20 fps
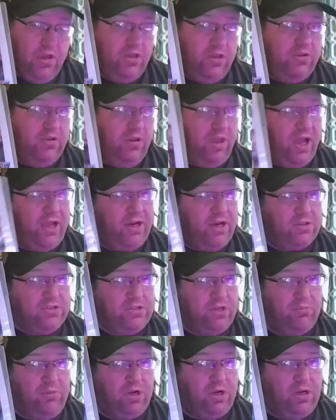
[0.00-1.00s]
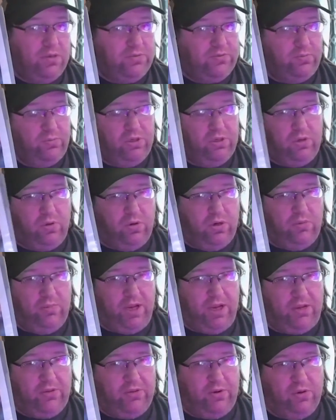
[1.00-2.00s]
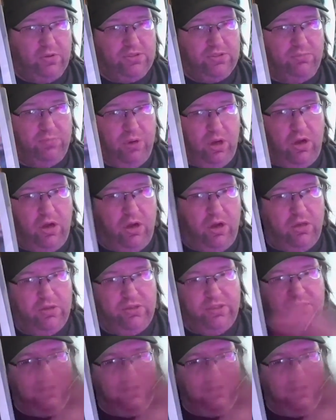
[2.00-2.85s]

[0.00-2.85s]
The line I was talking about comes from when the quarterback throws the ball. You get the